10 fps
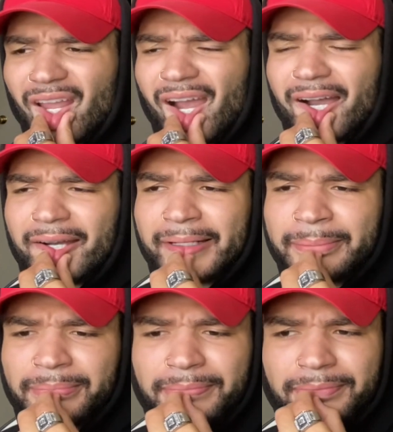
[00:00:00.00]

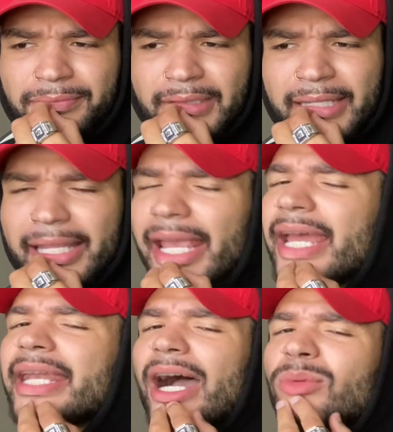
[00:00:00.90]

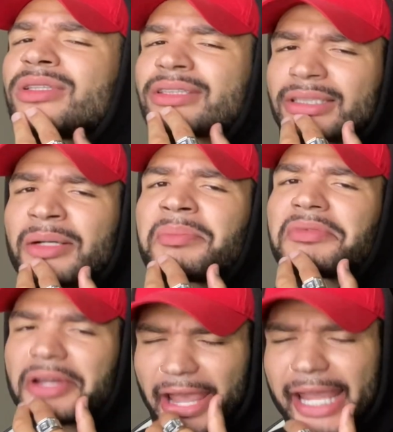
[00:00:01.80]
yeah, that was some
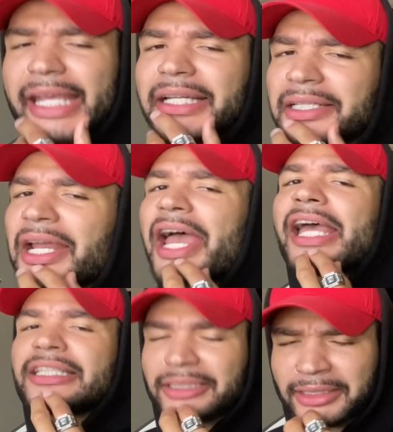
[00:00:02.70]
hating
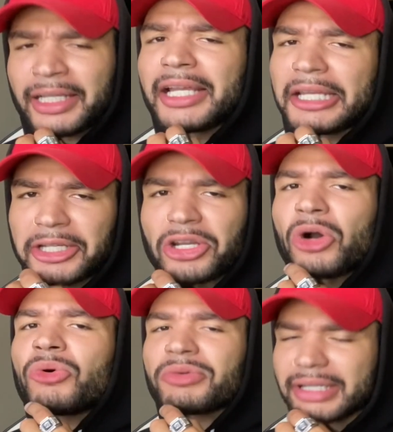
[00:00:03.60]
ass shit.
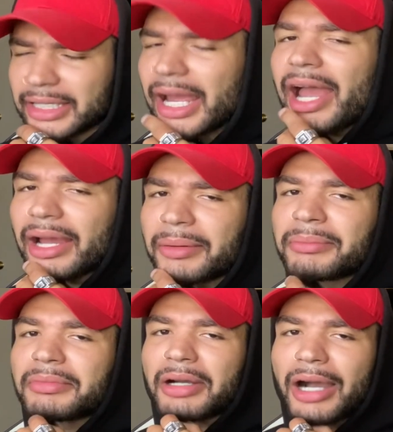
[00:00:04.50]
No cap.
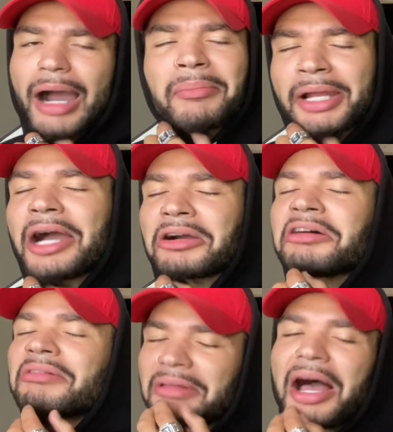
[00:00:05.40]
I'm not
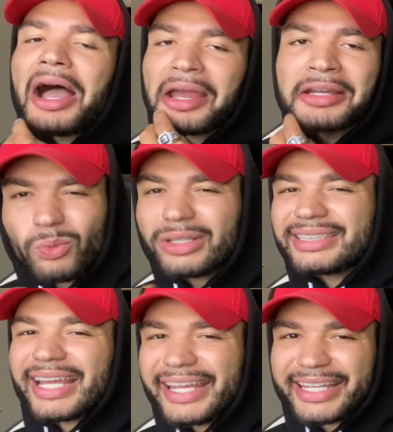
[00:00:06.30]
gonna lie. You're
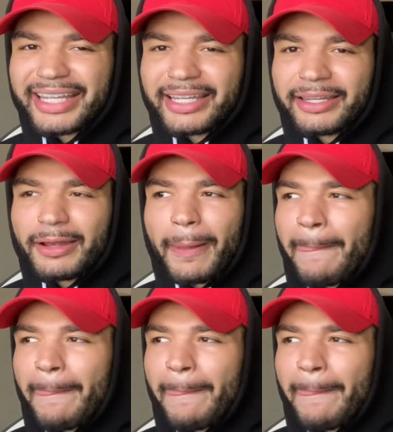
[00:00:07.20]
taking